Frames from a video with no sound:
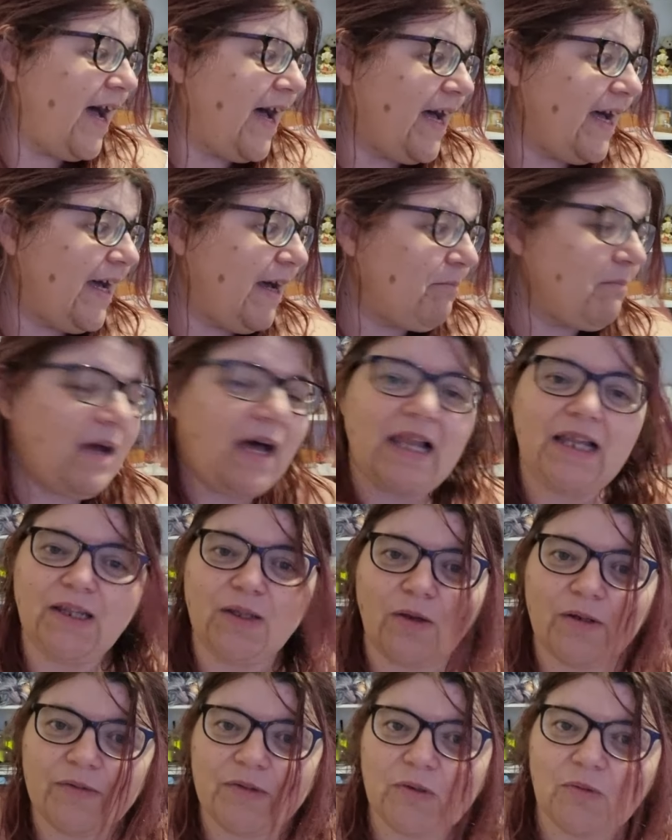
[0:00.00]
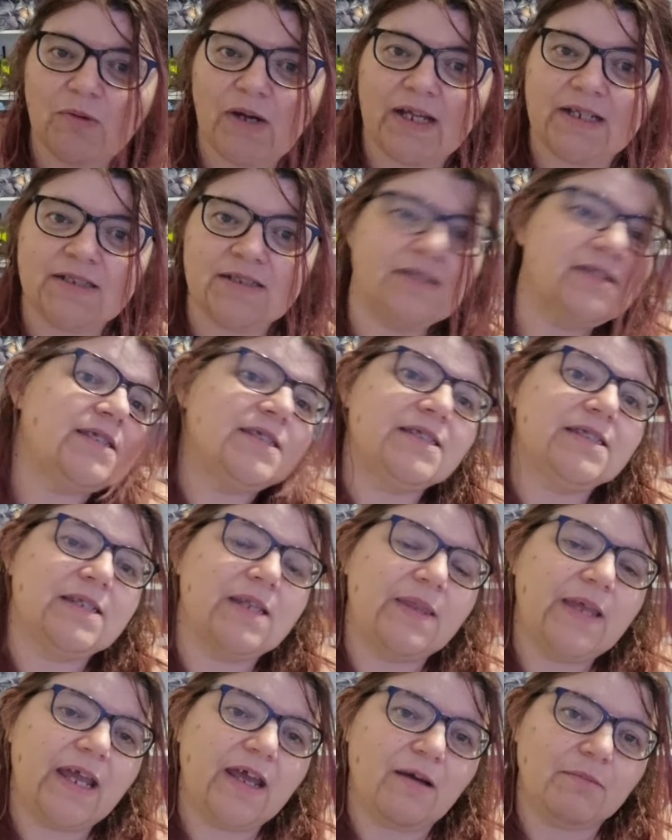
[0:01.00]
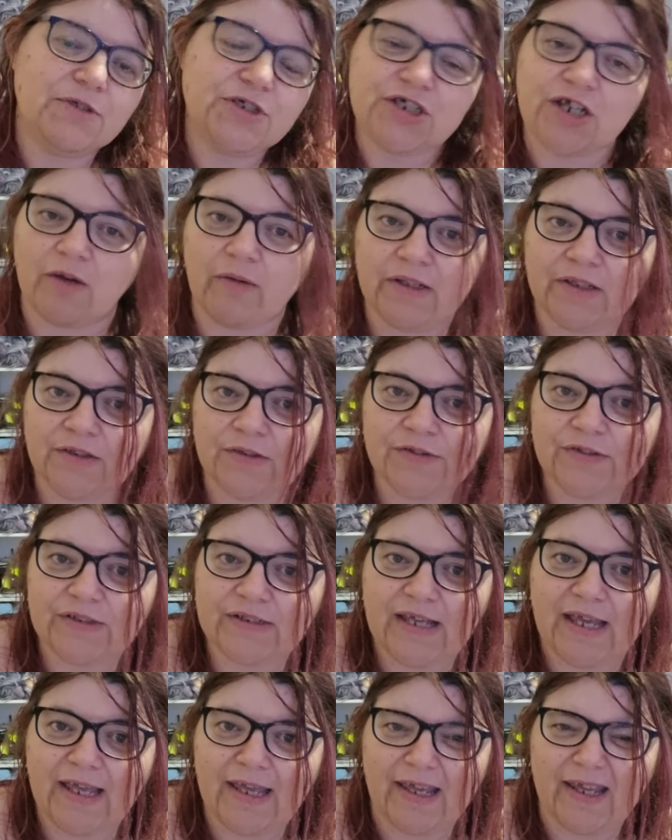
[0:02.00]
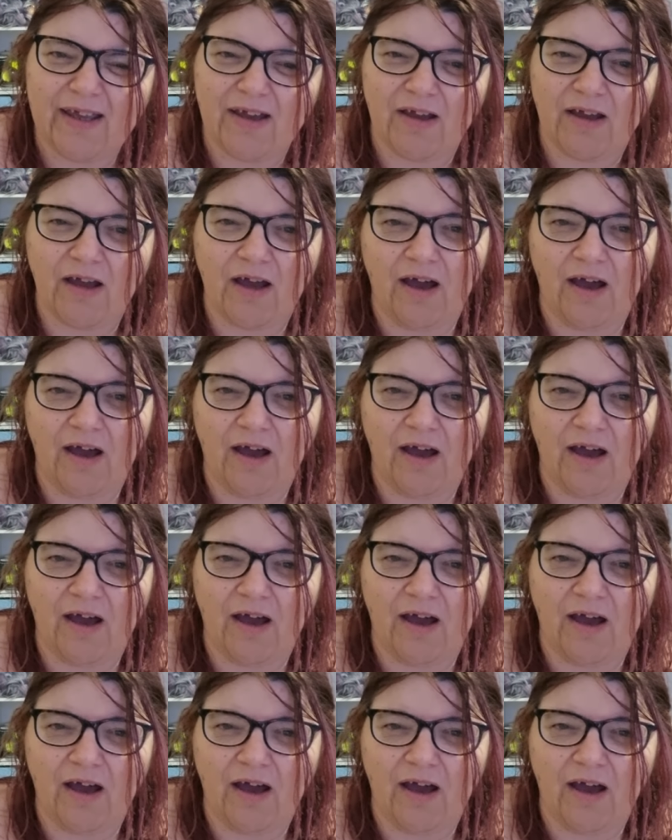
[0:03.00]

a lot of the ones that I'm showing you today,